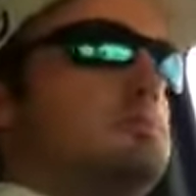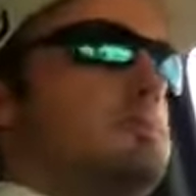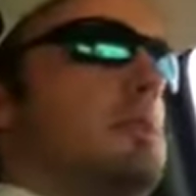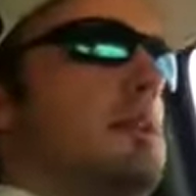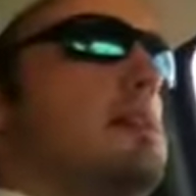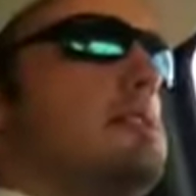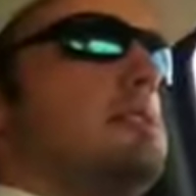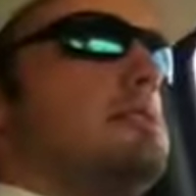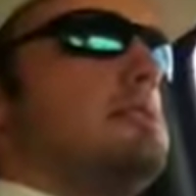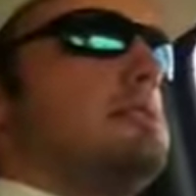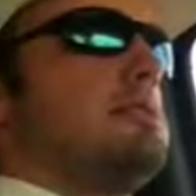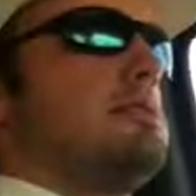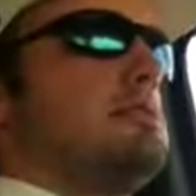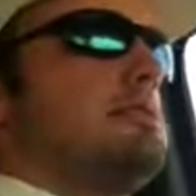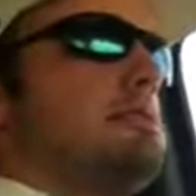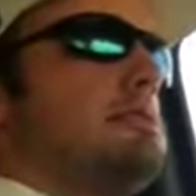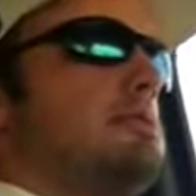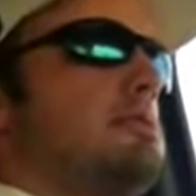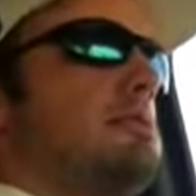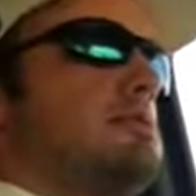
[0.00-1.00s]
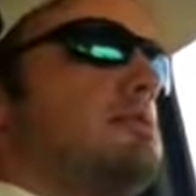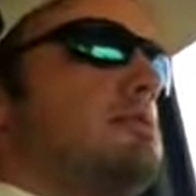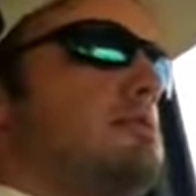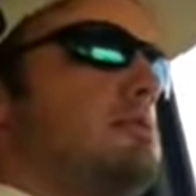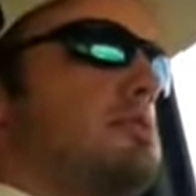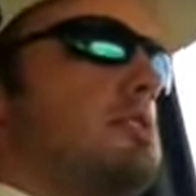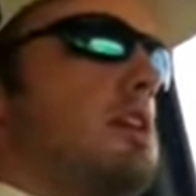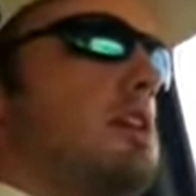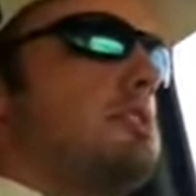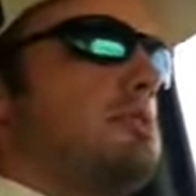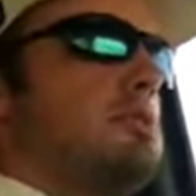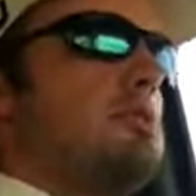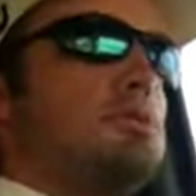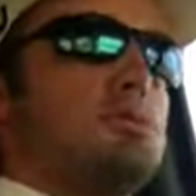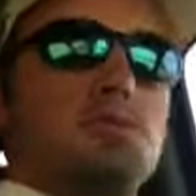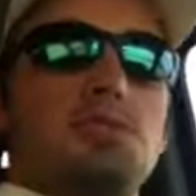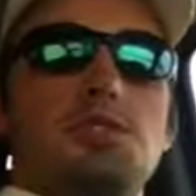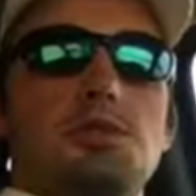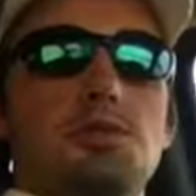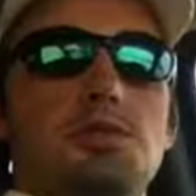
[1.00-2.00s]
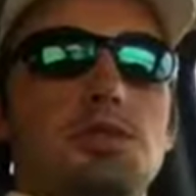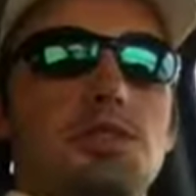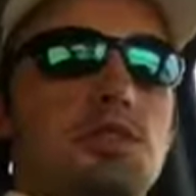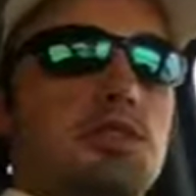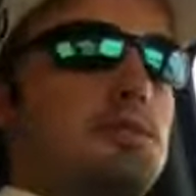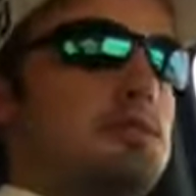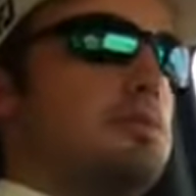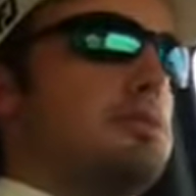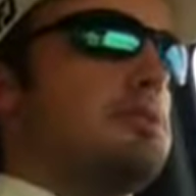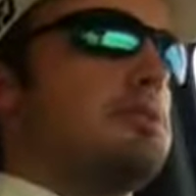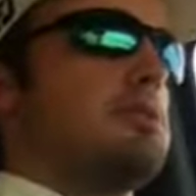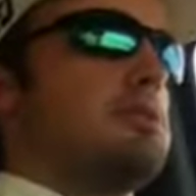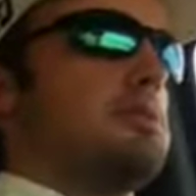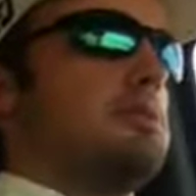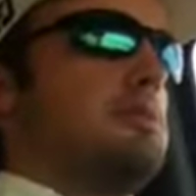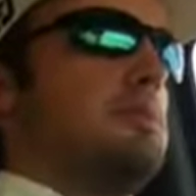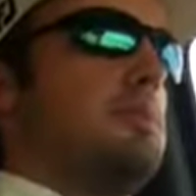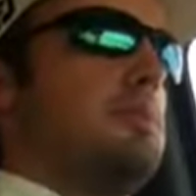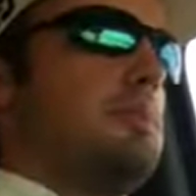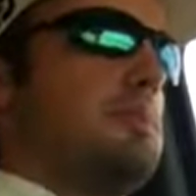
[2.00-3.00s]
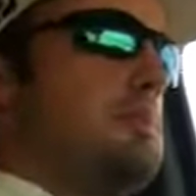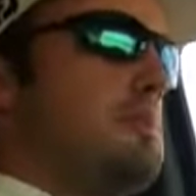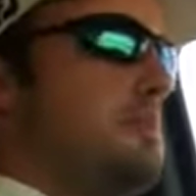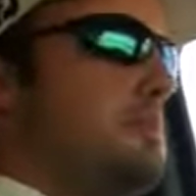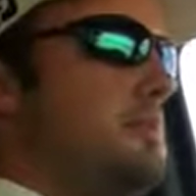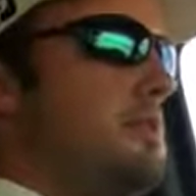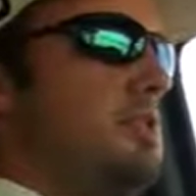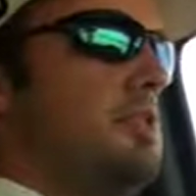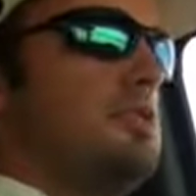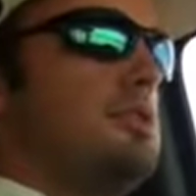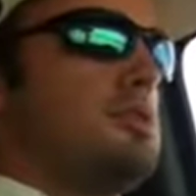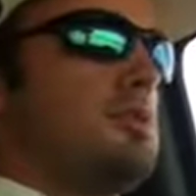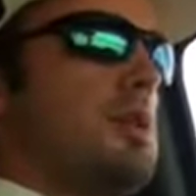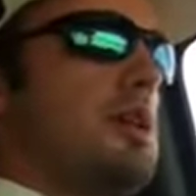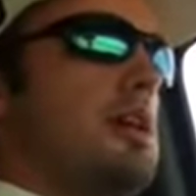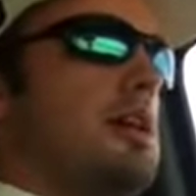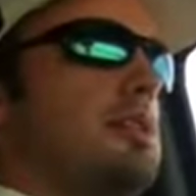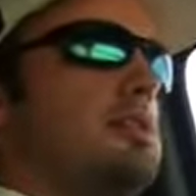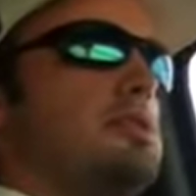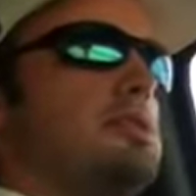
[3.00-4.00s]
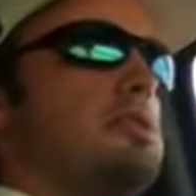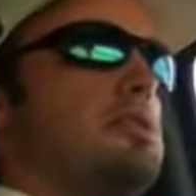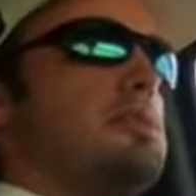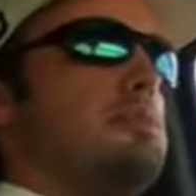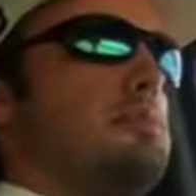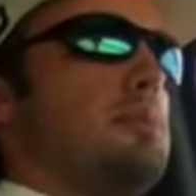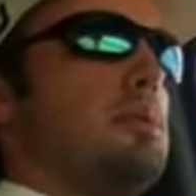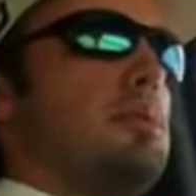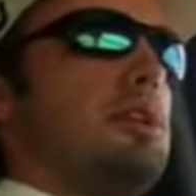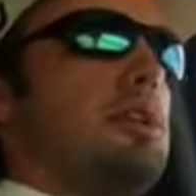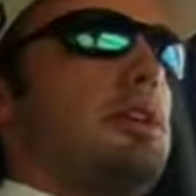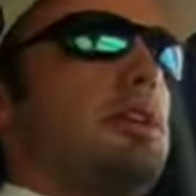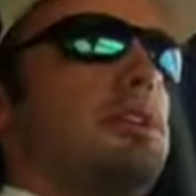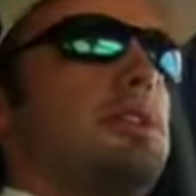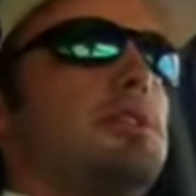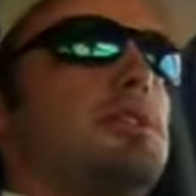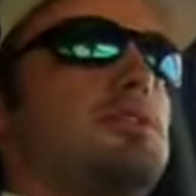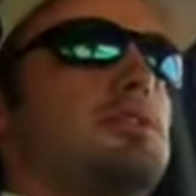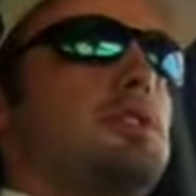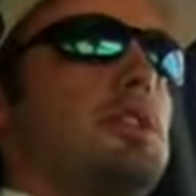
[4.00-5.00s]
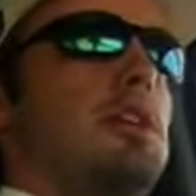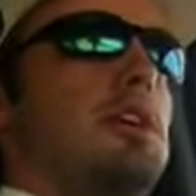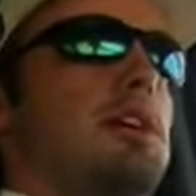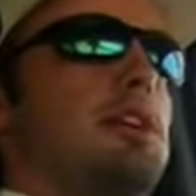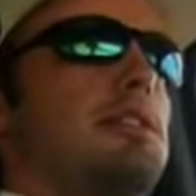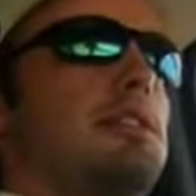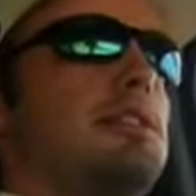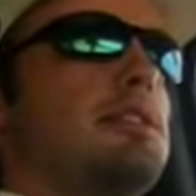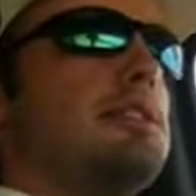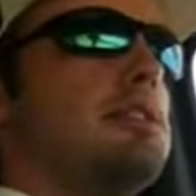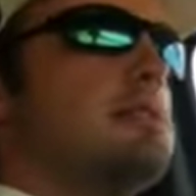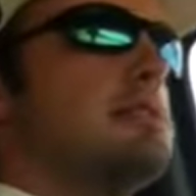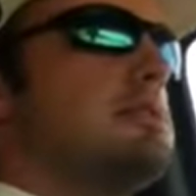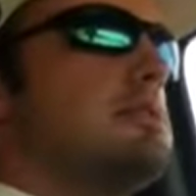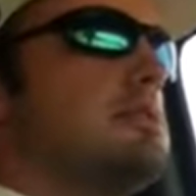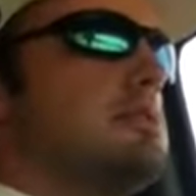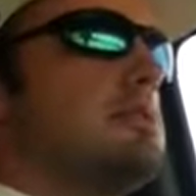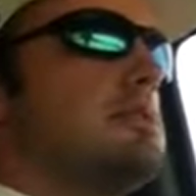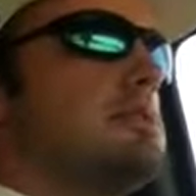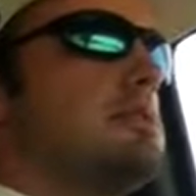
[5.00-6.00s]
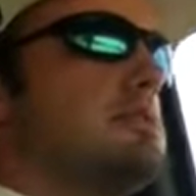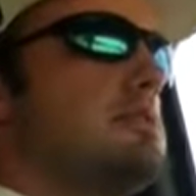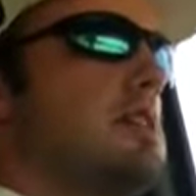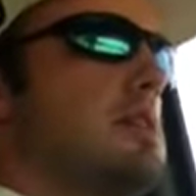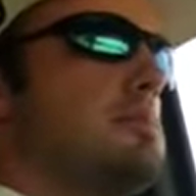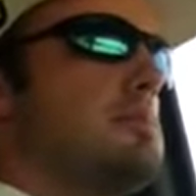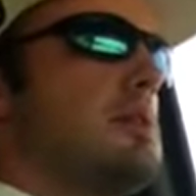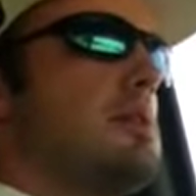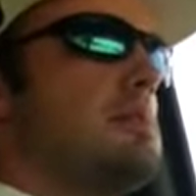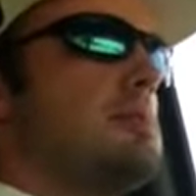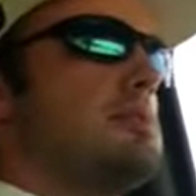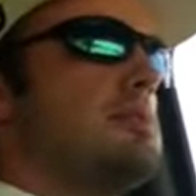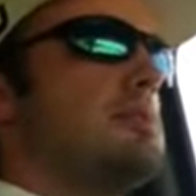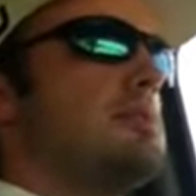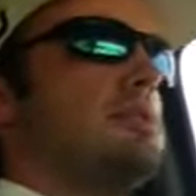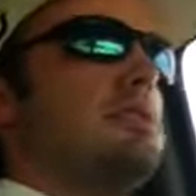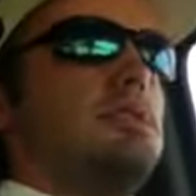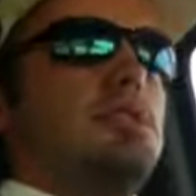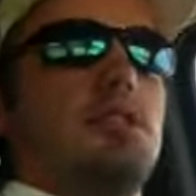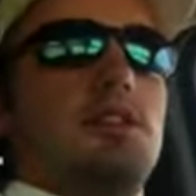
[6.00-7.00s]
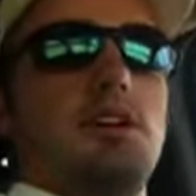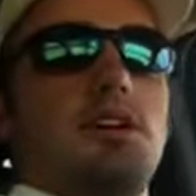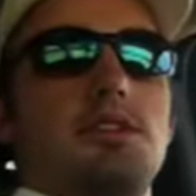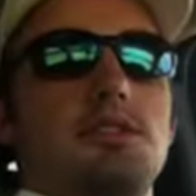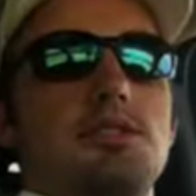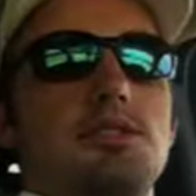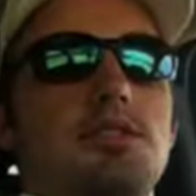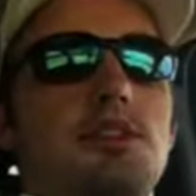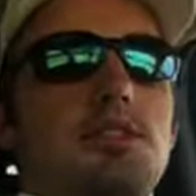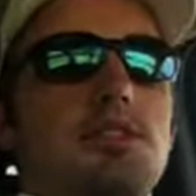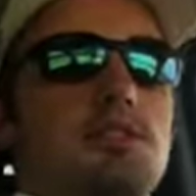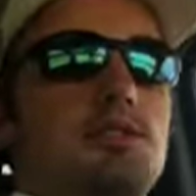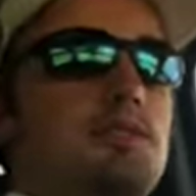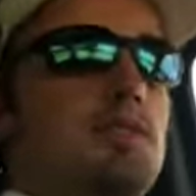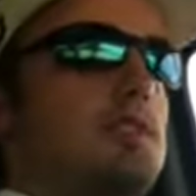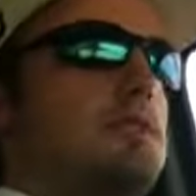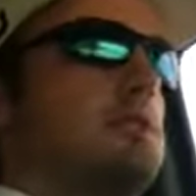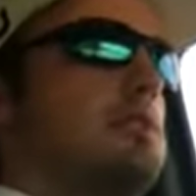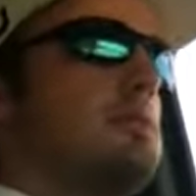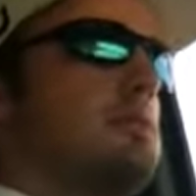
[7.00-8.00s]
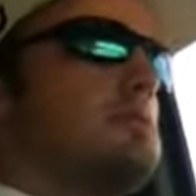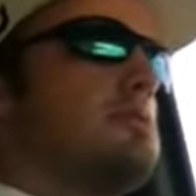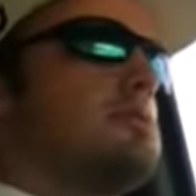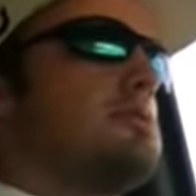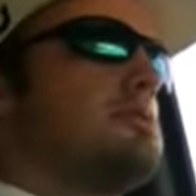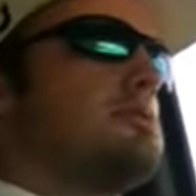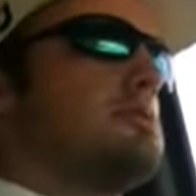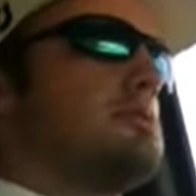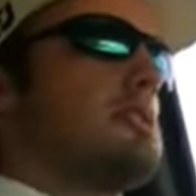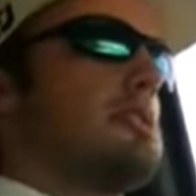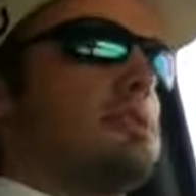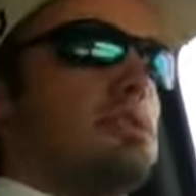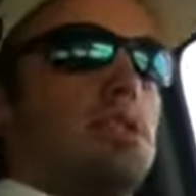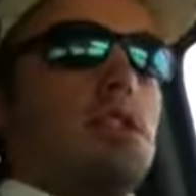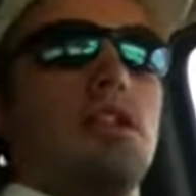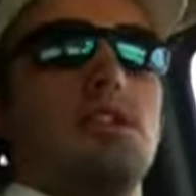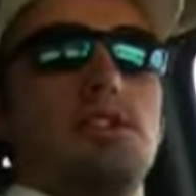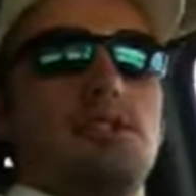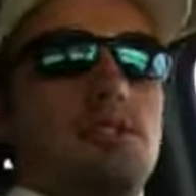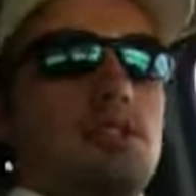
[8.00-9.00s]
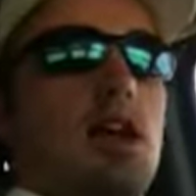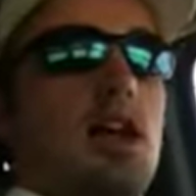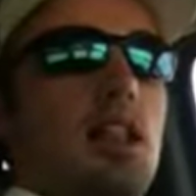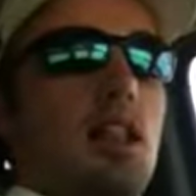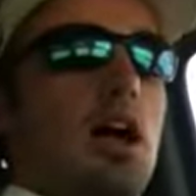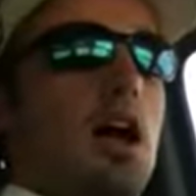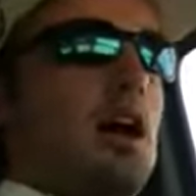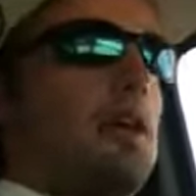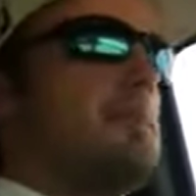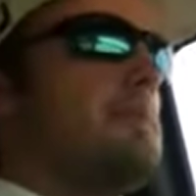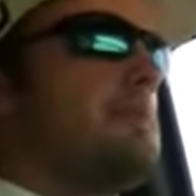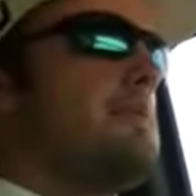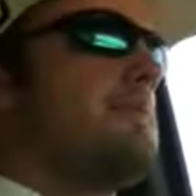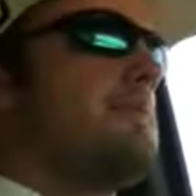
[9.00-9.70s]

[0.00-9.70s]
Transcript: place, Chris Cox Horsemanship Clinic, which is a huge ranch. They breed and train there. He's got probably 100, 150 horses. He's got a lot.